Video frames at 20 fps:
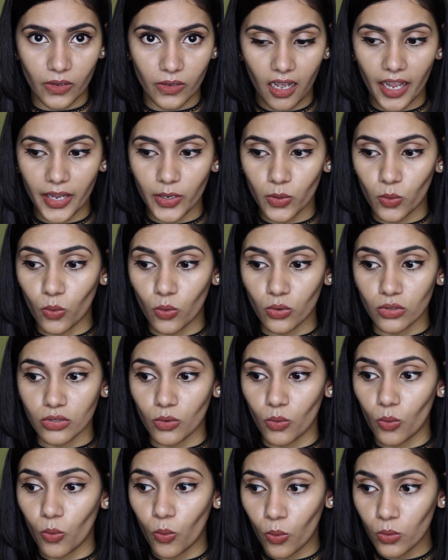I hoard
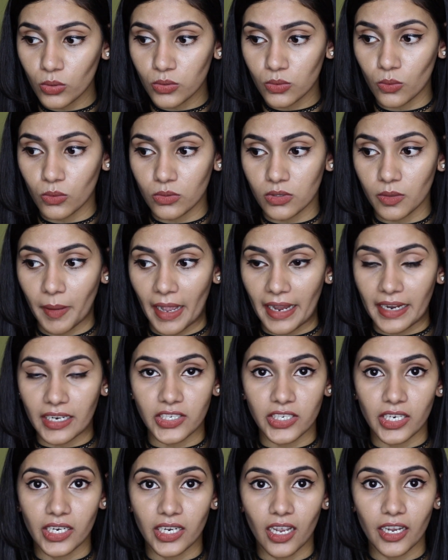all sorts of
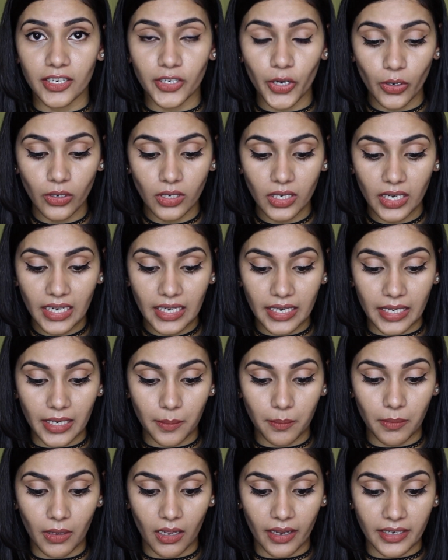packaging. I don't need it,
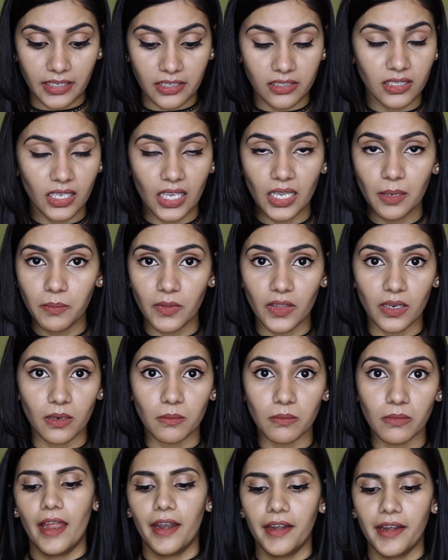but I just keep
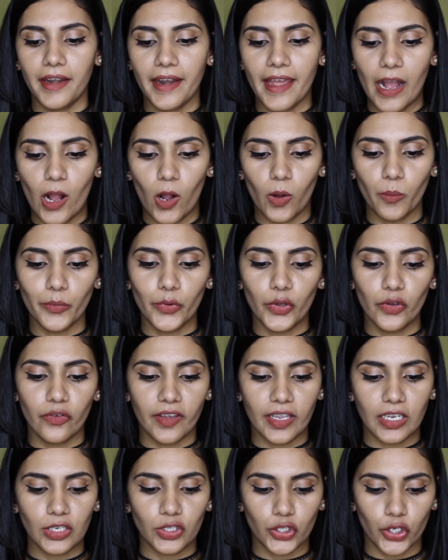them. And now
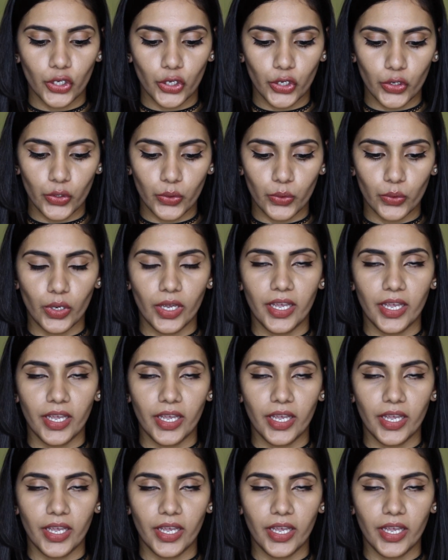moving to